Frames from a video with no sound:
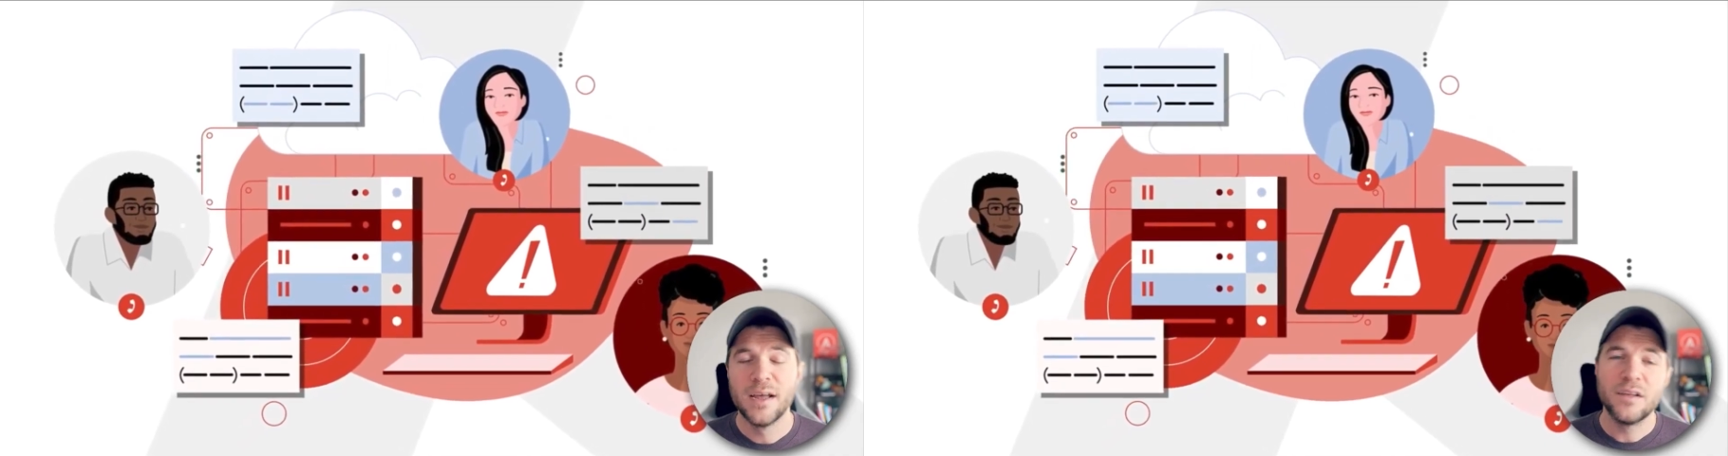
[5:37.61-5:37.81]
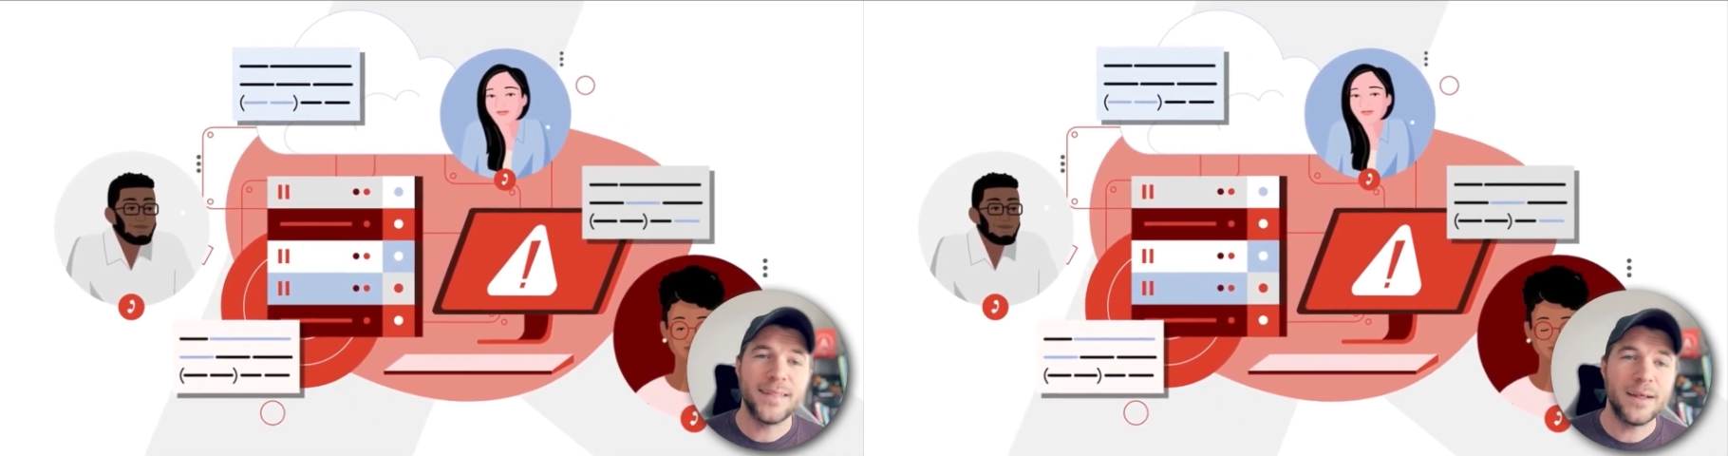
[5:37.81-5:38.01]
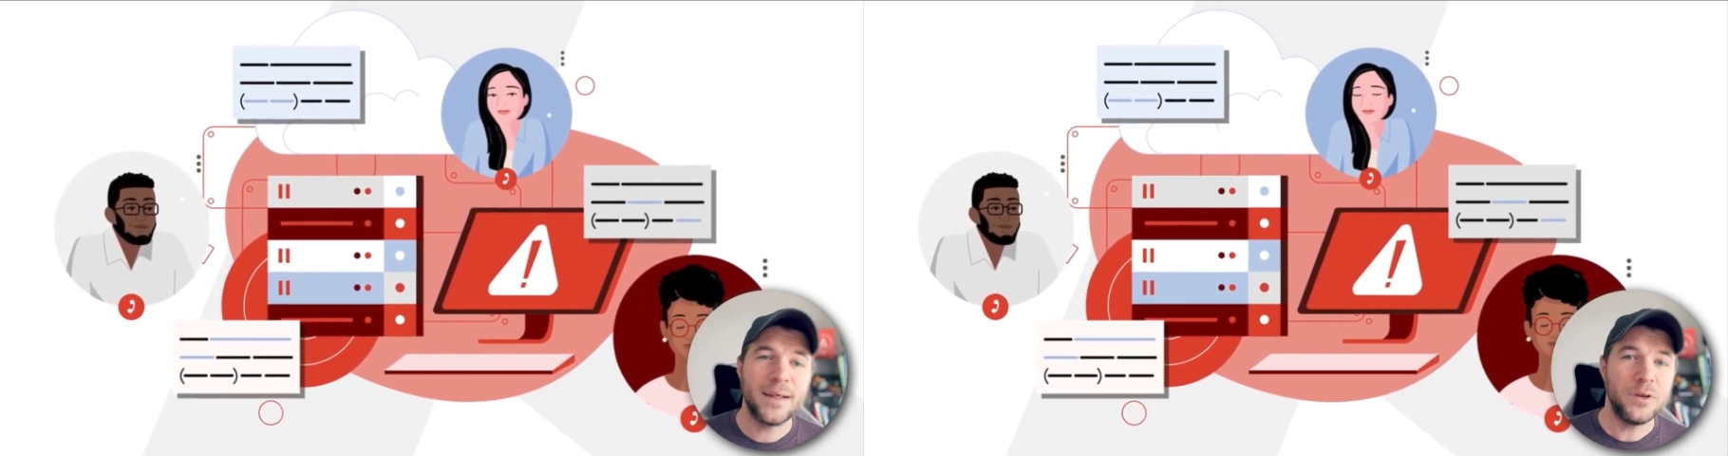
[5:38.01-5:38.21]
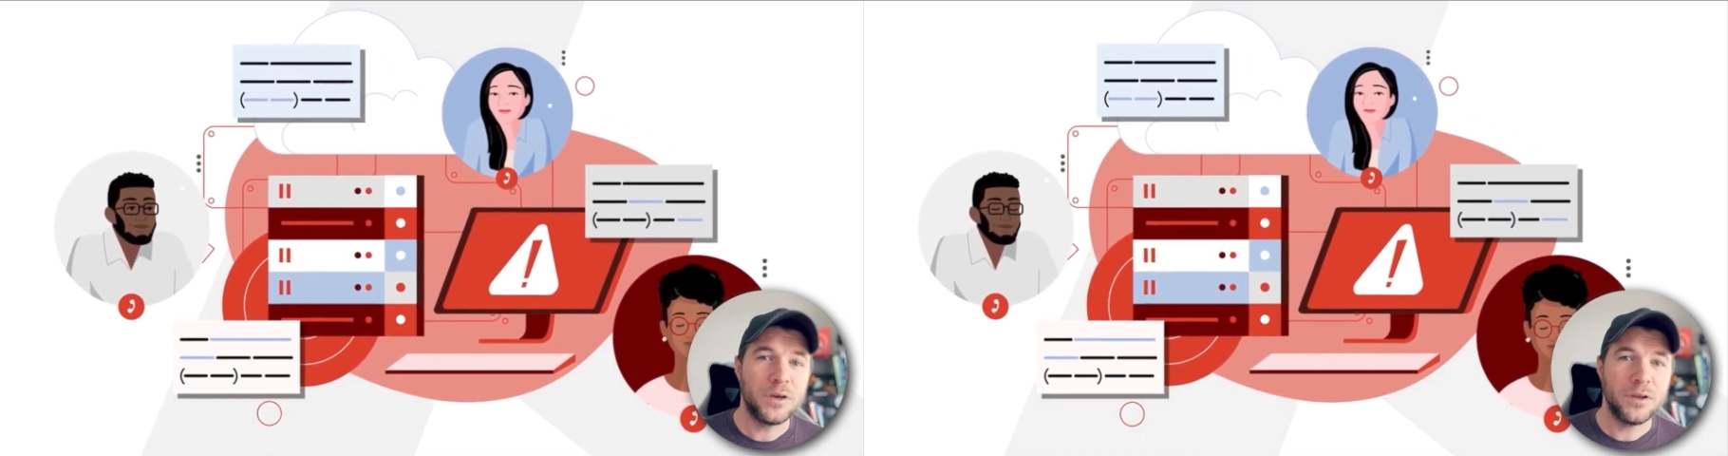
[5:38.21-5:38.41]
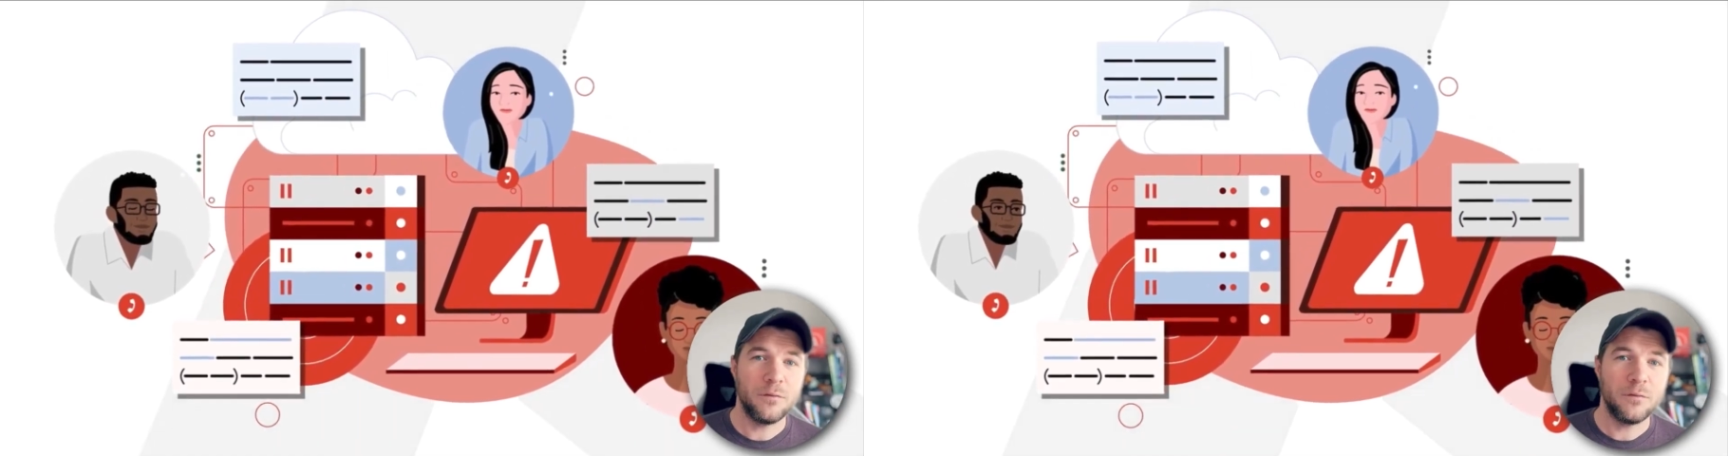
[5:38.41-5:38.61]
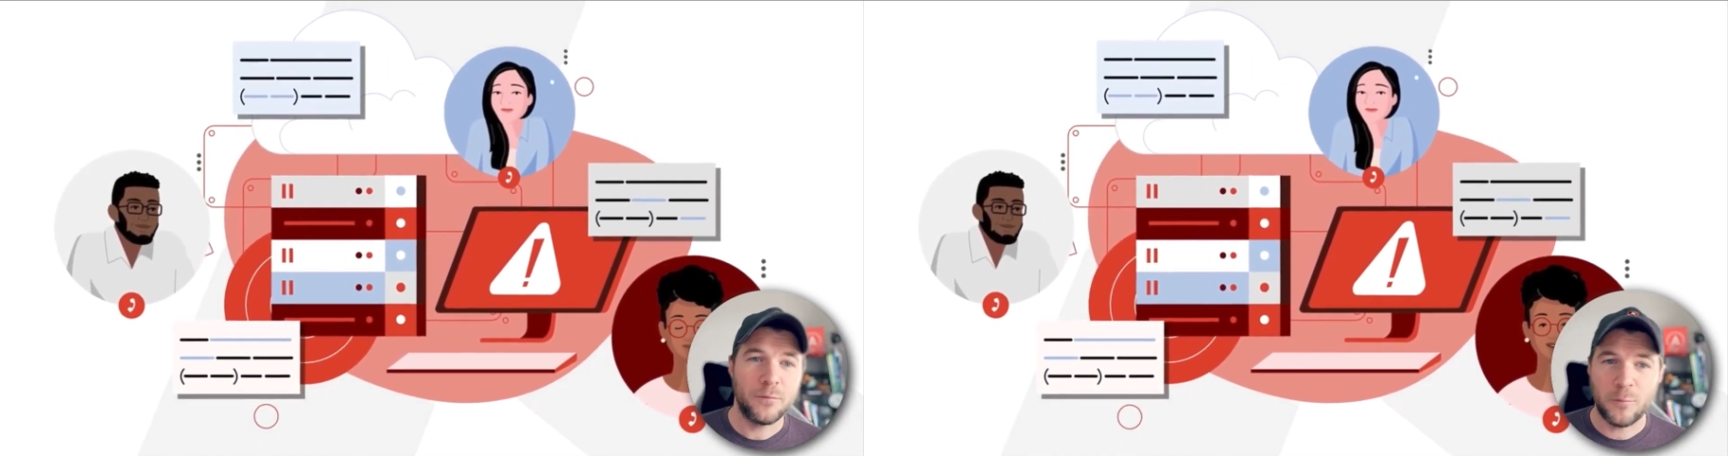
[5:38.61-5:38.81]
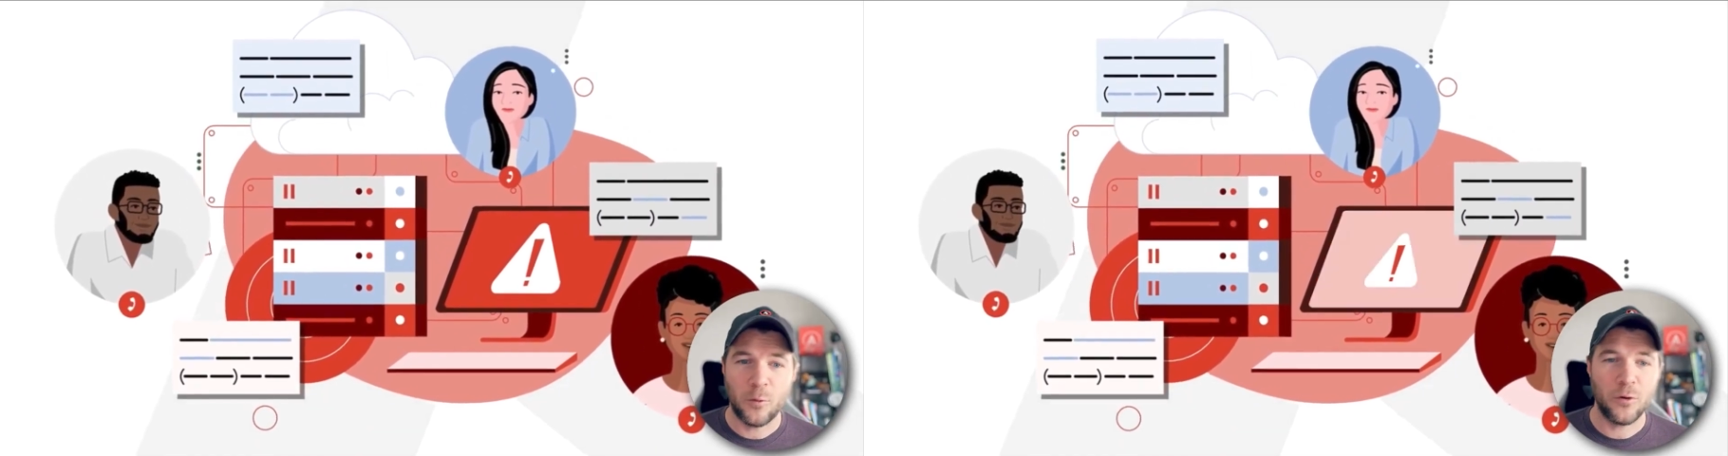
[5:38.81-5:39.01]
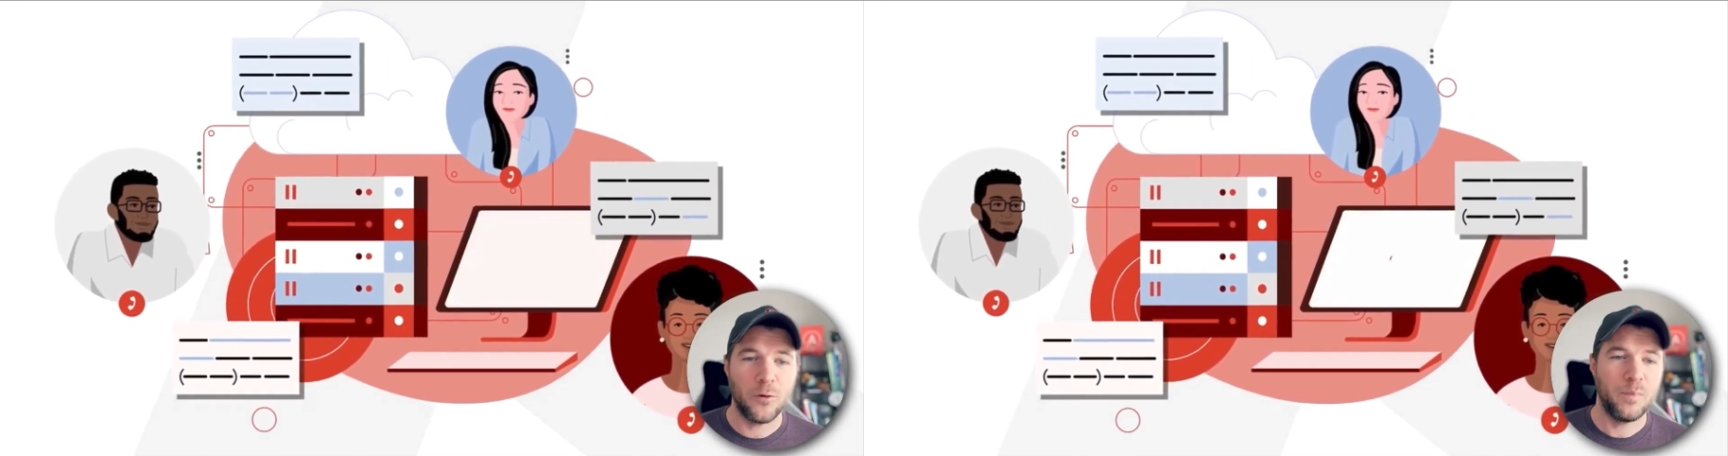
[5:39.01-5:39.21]
so that we could
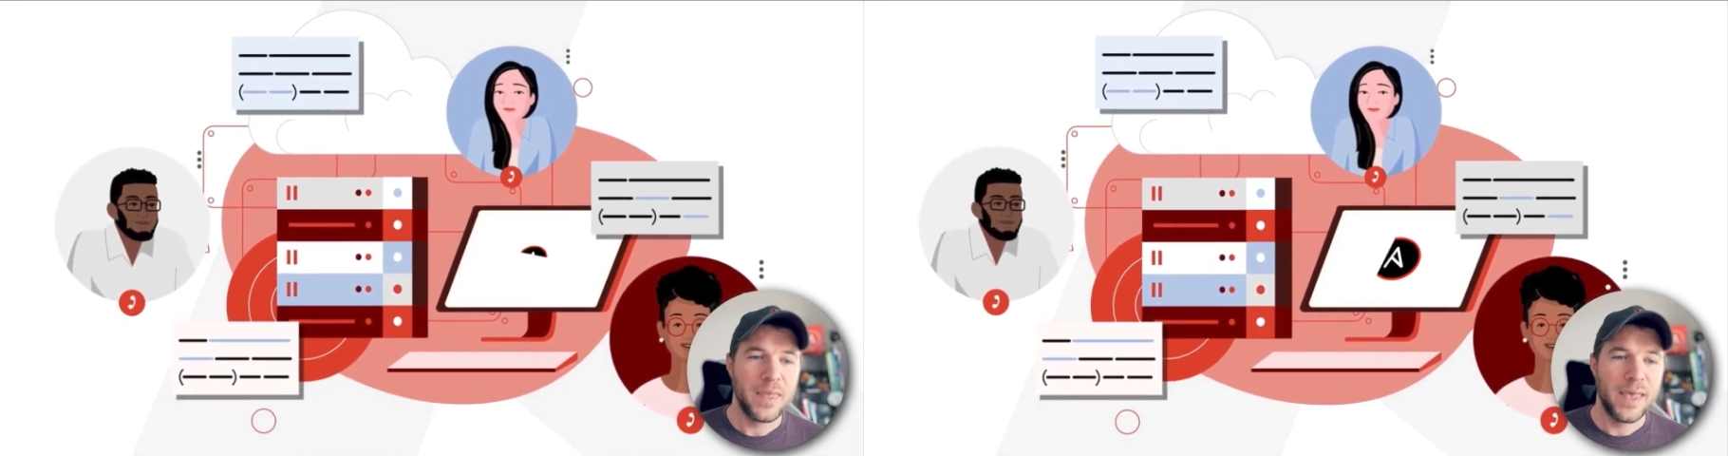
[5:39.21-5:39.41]
inform